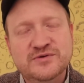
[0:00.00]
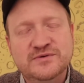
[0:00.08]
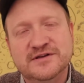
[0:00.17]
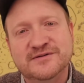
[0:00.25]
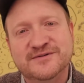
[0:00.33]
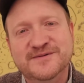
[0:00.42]

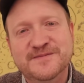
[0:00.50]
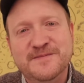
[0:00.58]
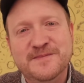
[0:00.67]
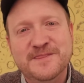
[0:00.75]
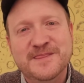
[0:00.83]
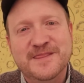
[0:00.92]
do?
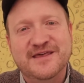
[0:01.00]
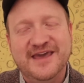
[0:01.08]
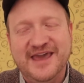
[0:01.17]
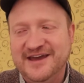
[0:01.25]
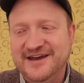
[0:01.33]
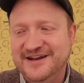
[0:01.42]

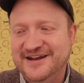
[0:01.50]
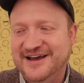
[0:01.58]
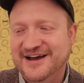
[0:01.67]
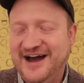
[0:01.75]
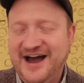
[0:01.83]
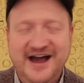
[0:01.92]
And
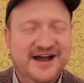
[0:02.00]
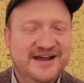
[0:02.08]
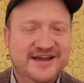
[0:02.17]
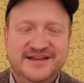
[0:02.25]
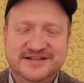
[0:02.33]
I